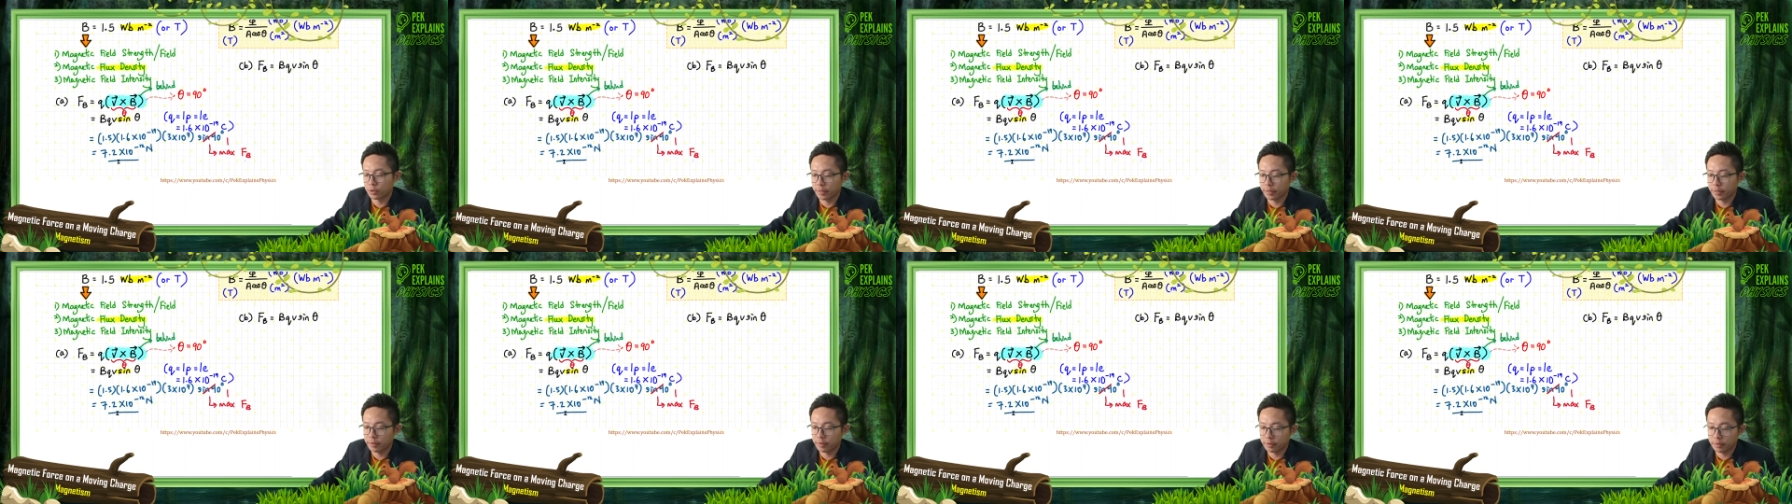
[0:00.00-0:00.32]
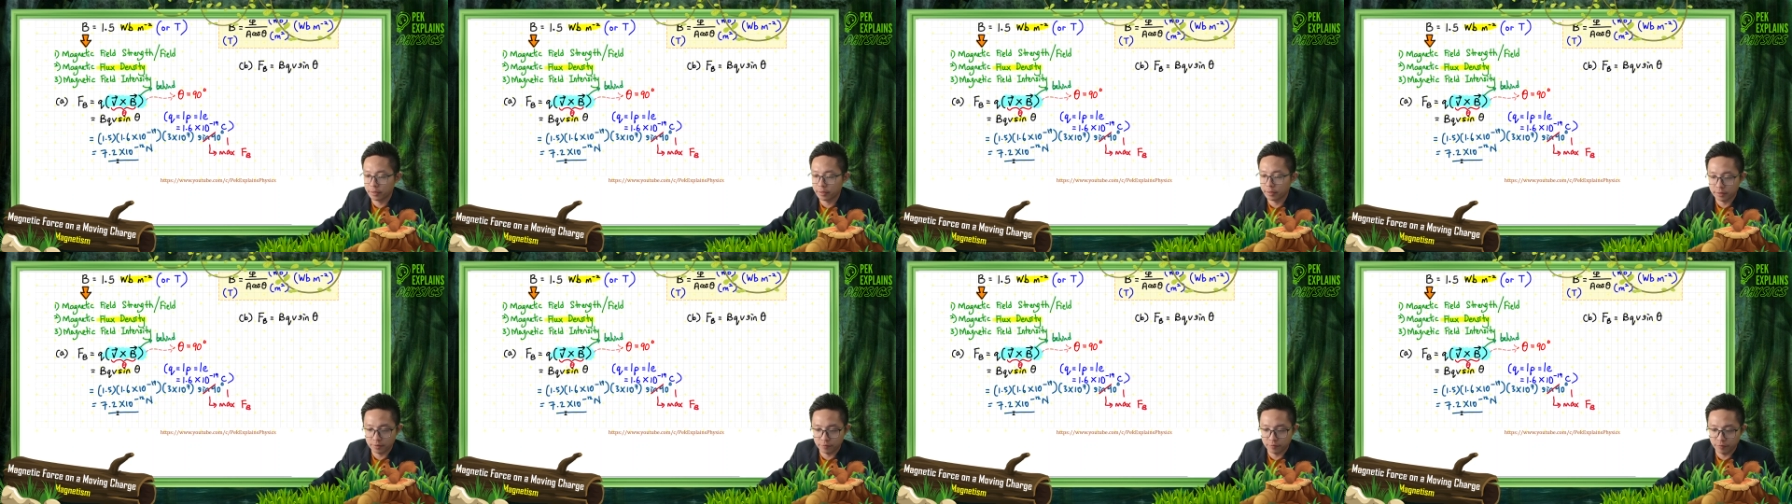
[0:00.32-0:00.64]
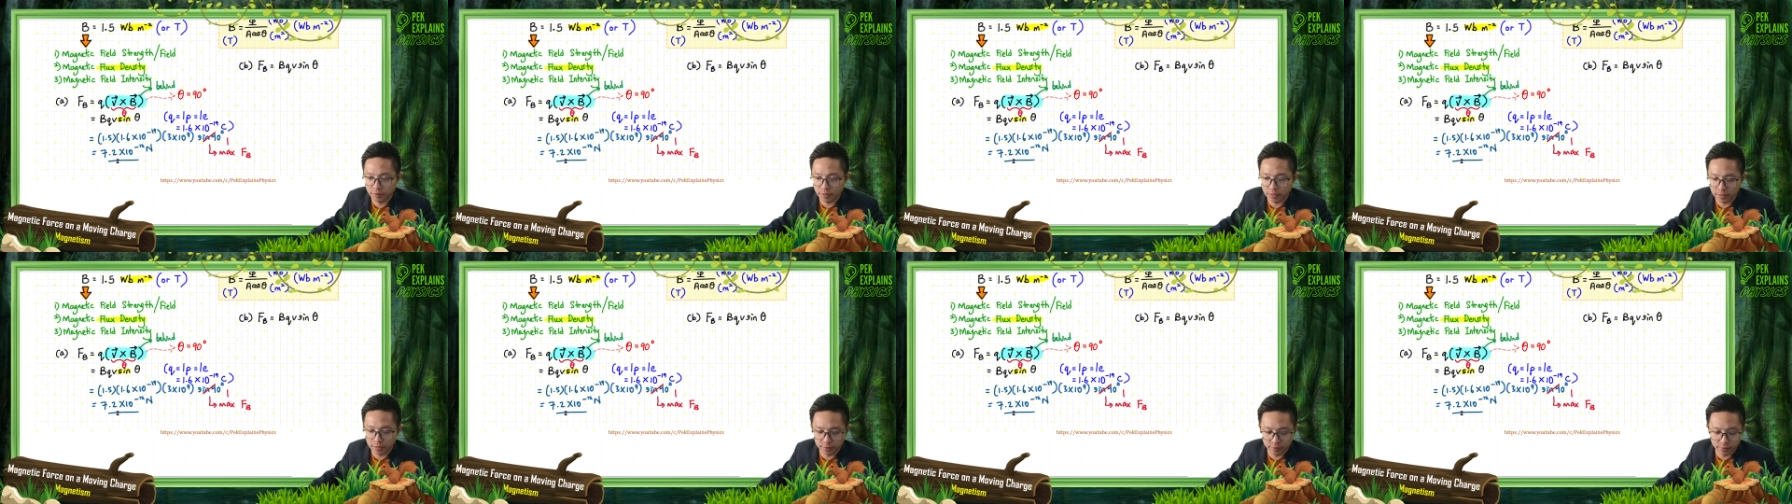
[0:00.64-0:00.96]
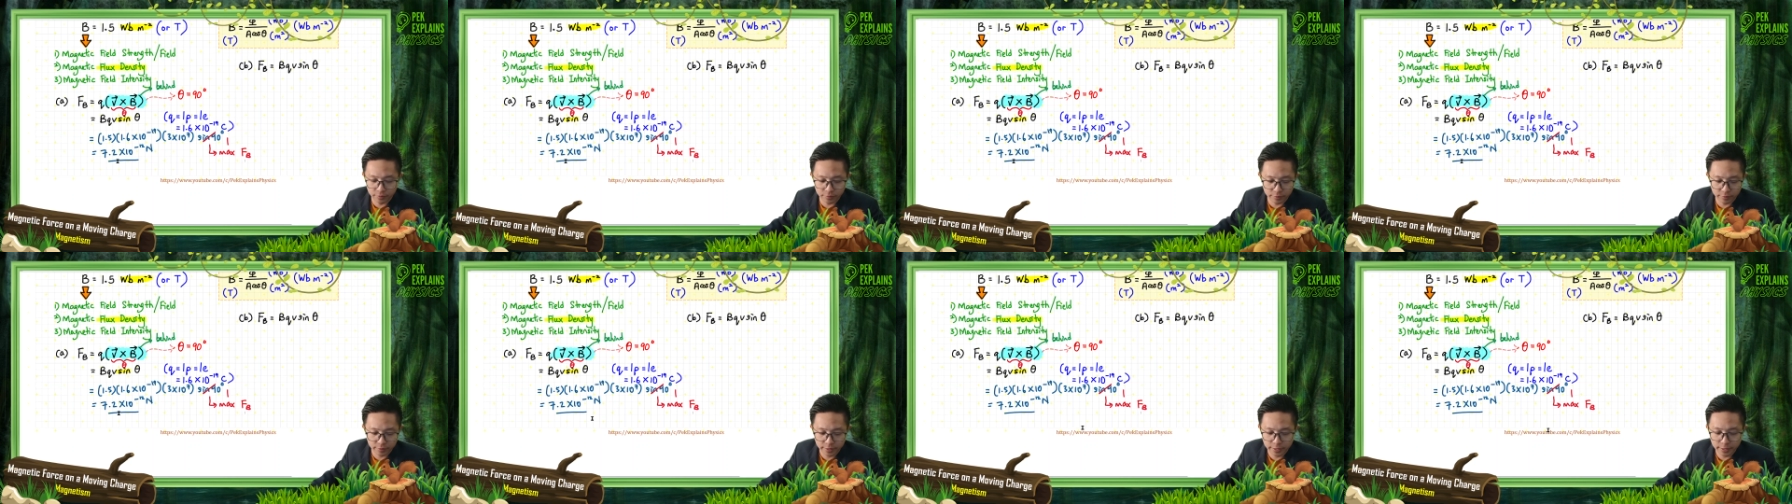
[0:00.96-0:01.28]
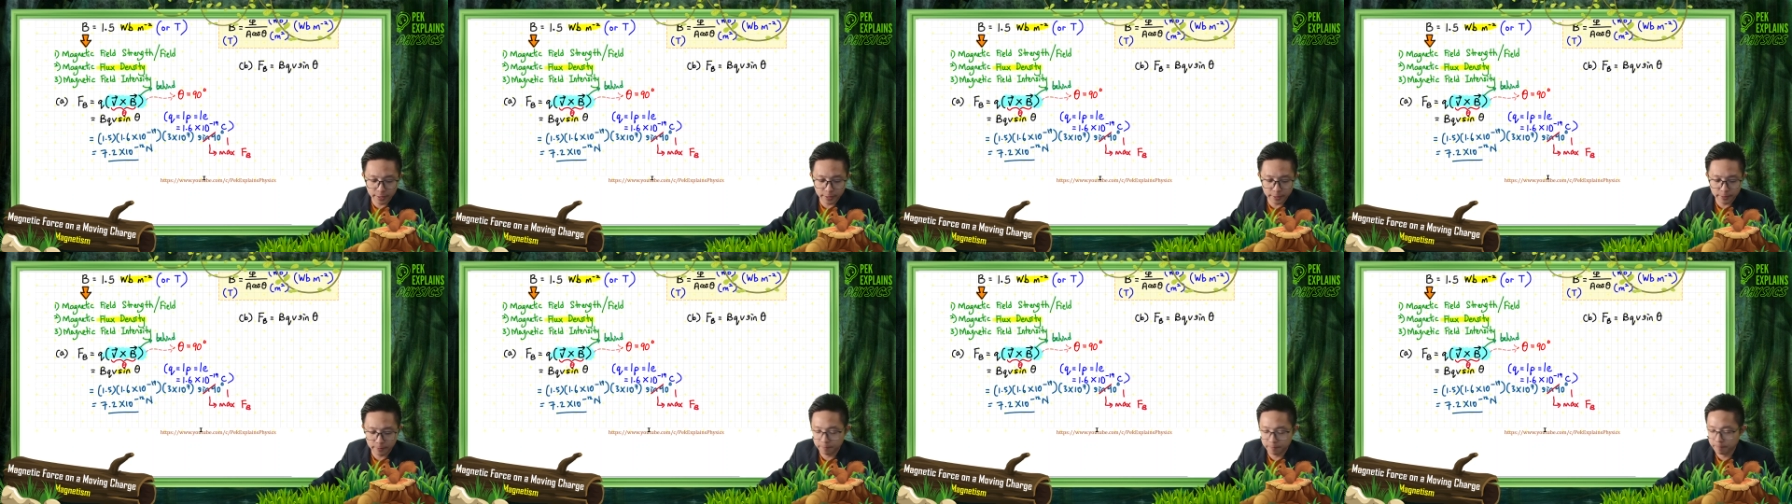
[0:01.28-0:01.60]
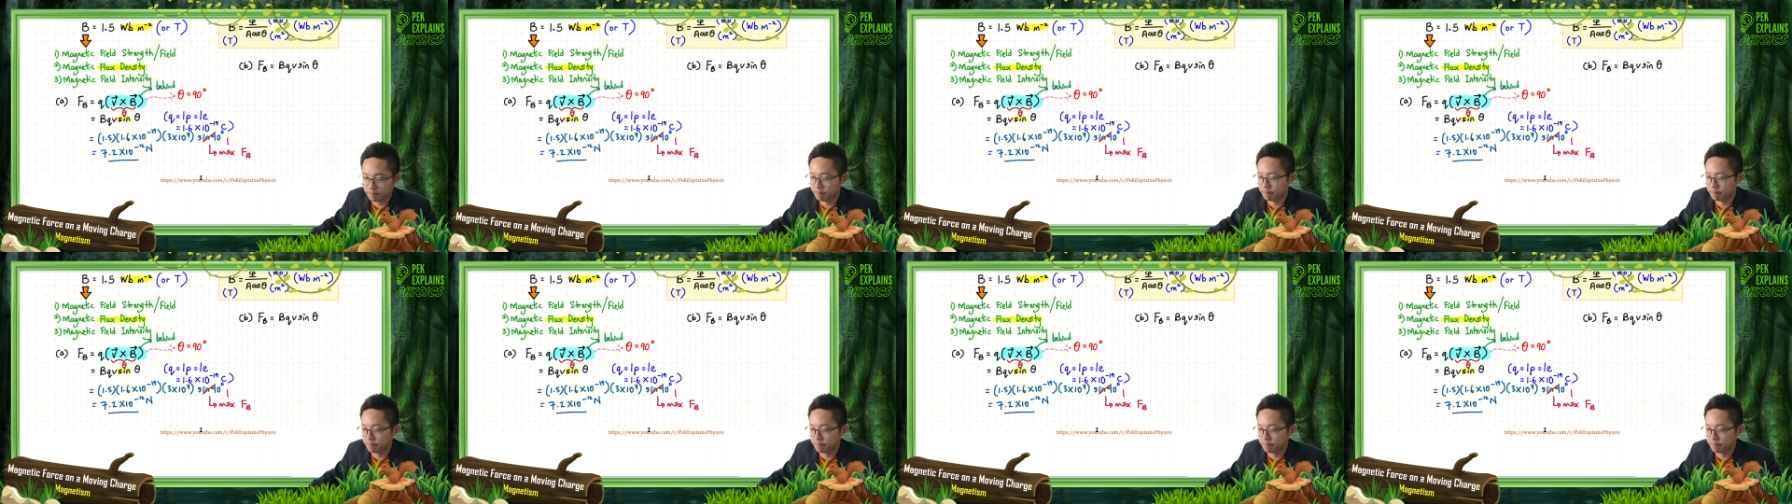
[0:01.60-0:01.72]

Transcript: I got this value. Yeah.